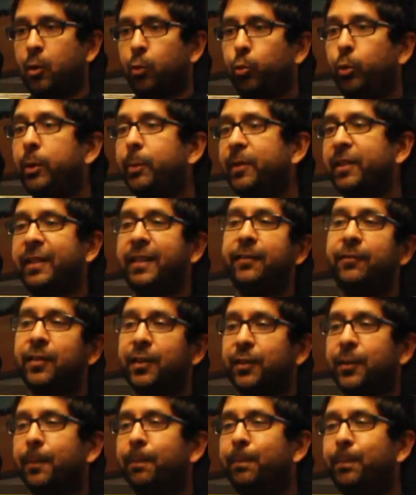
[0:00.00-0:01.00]
We believe
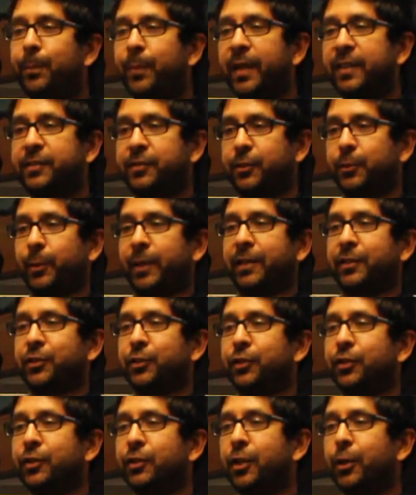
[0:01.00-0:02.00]
that the best
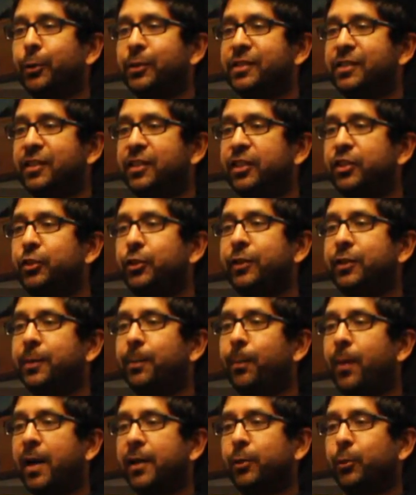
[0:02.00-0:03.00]
direction to go is initially
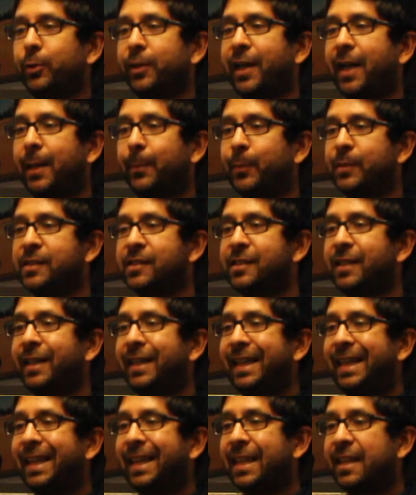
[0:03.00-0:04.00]
to model what happens
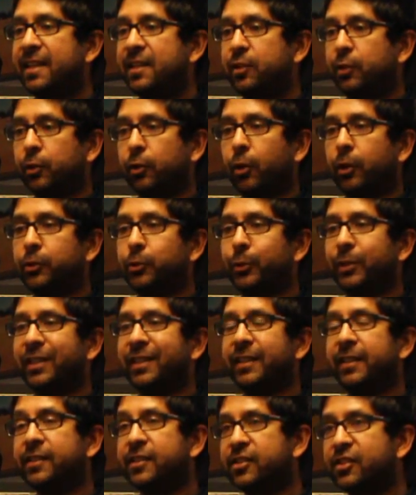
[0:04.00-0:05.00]
to
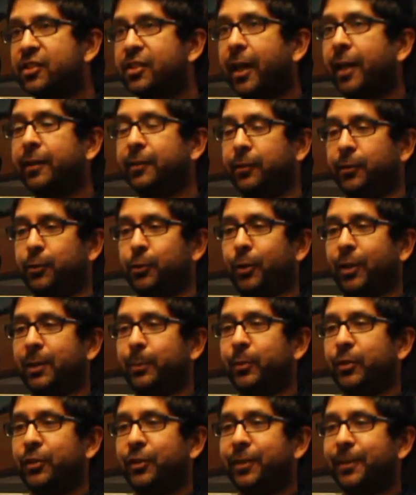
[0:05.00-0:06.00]
laundry inside the
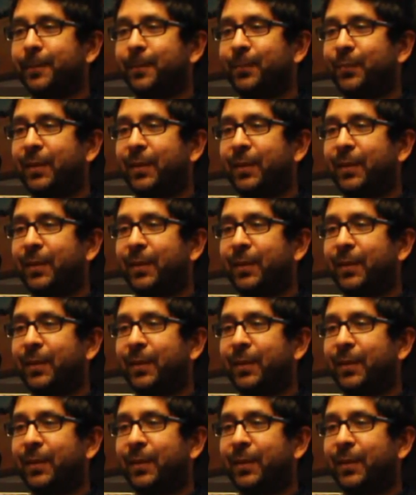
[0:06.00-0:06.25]
drying machine,